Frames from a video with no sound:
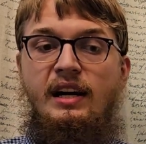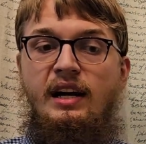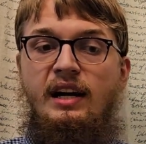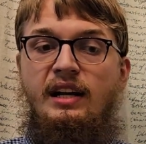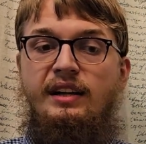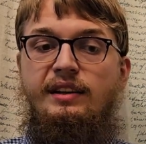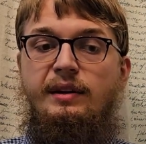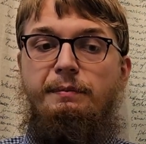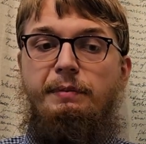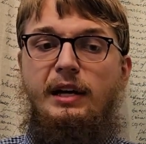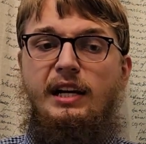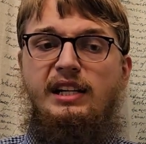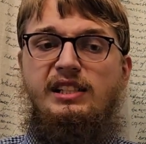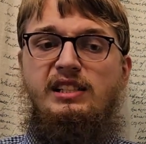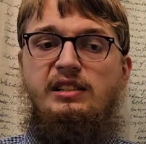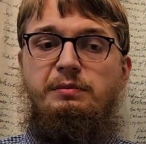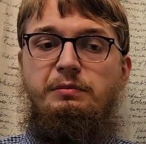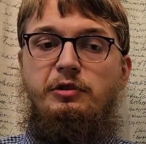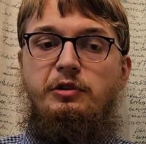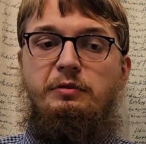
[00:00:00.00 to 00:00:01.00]
The biggest
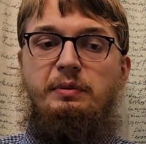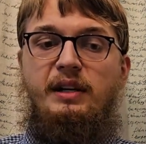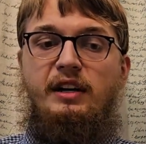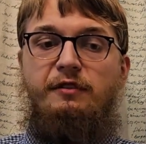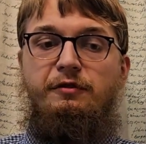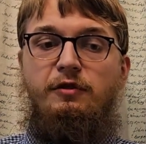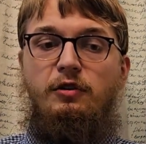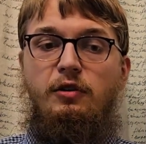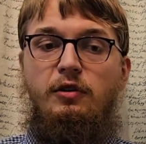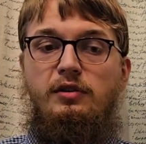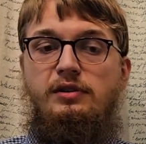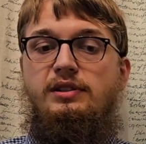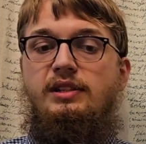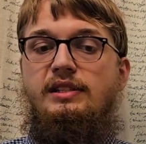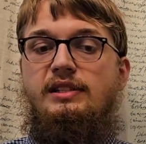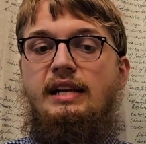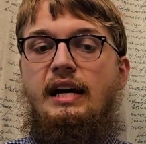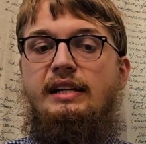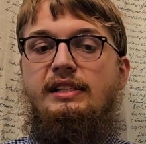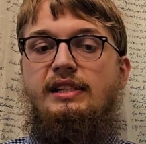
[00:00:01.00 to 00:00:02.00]
improvement, of course,
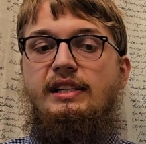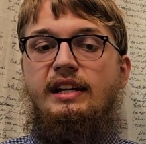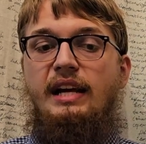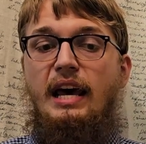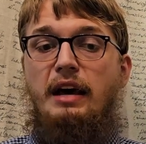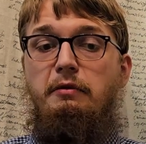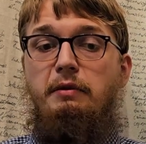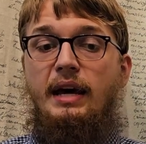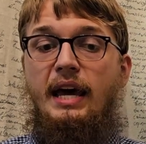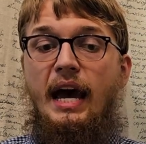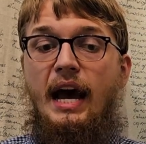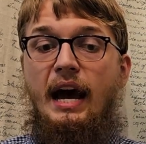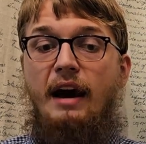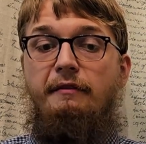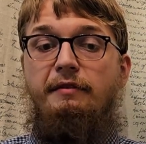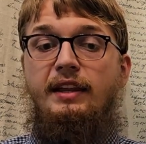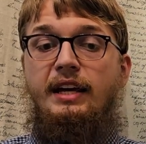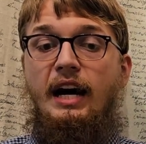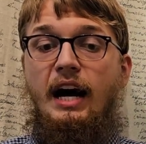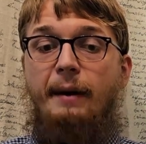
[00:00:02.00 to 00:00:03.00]
is that today we
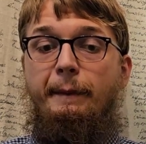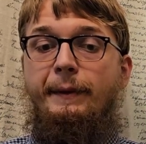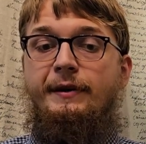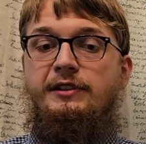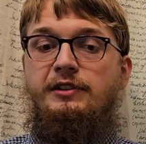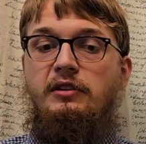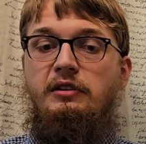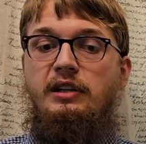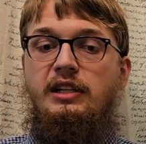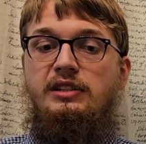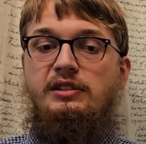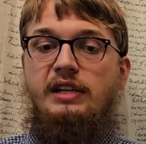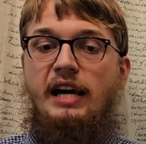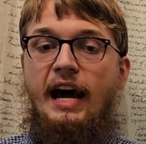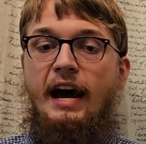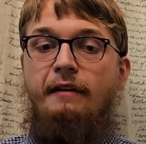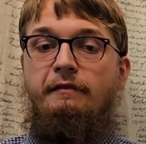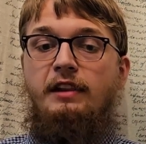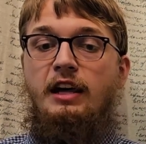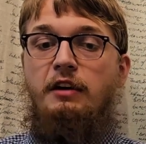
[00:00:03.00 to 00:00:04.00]
have the opportunity to
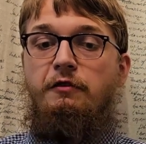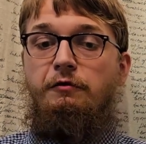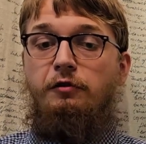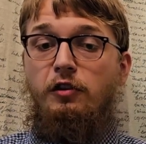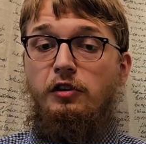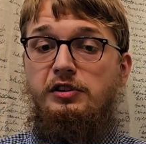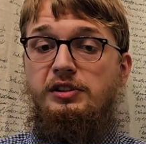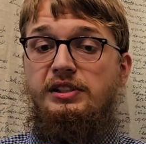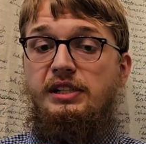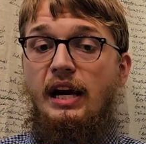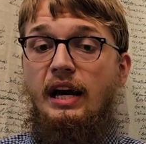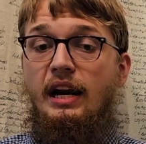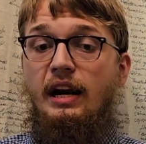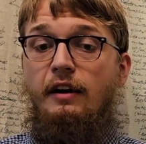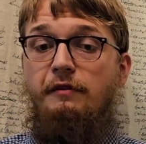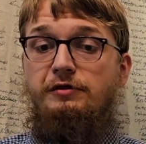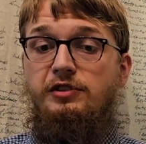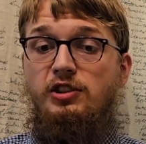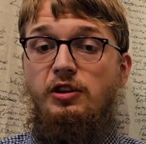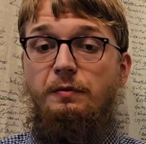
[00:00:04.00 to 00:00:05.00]
have the full set
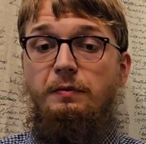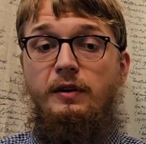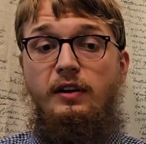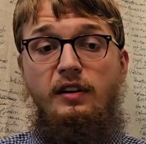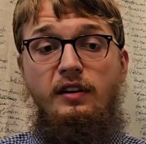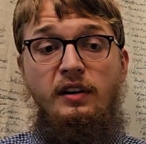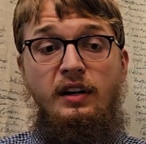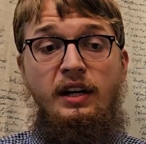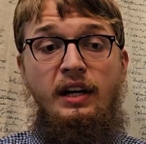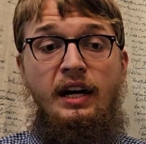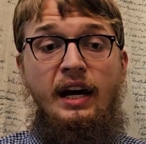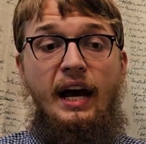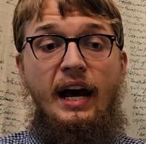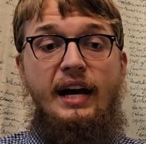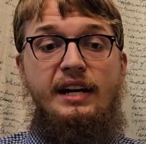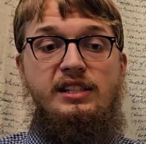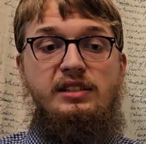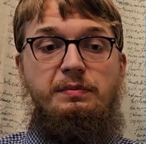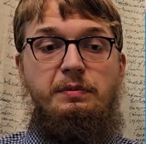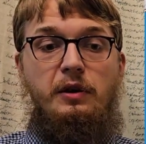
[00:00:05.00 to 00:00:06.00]
of Jupiter,
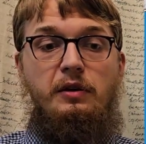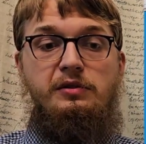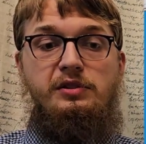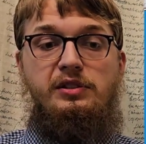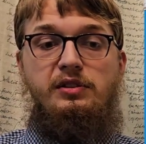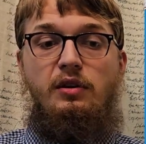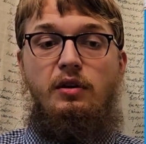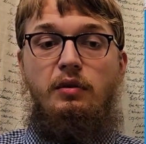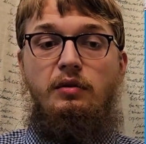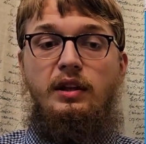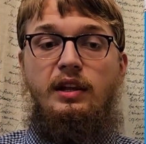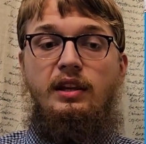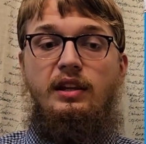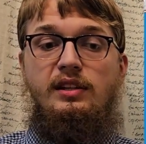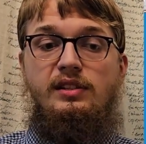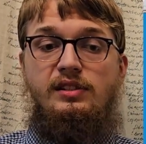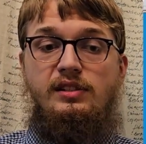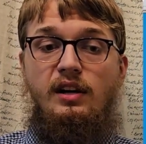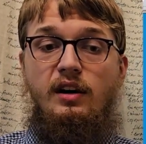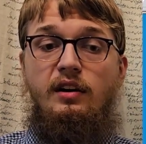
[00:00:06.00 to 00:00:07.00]
as opposed to only the
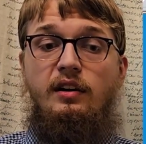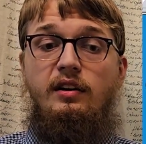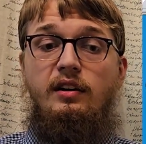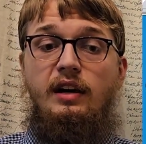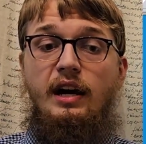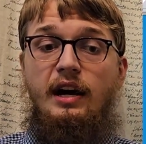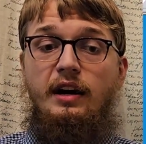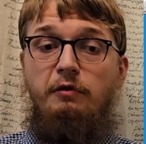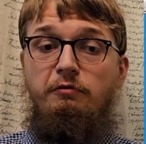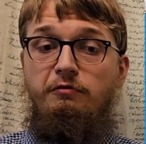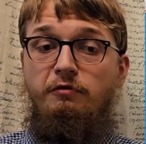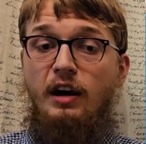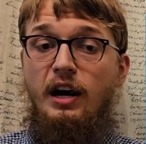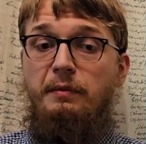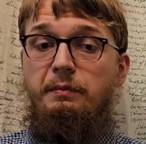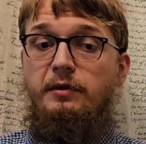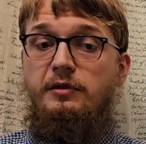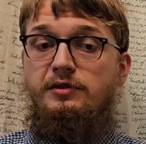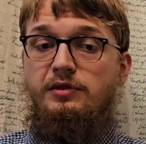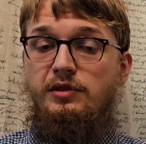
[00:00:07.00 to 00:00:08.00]
starter and
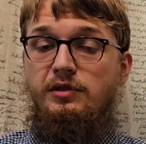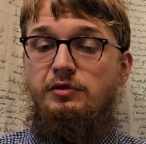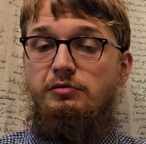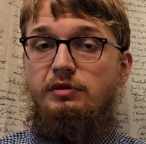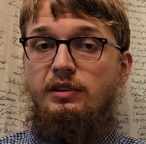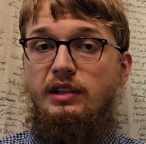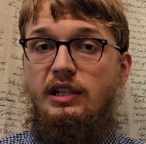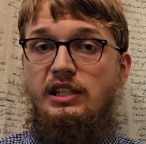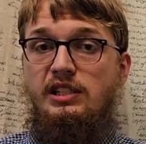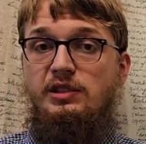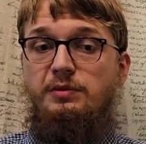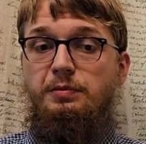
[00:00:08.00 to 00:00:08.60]
red boosters released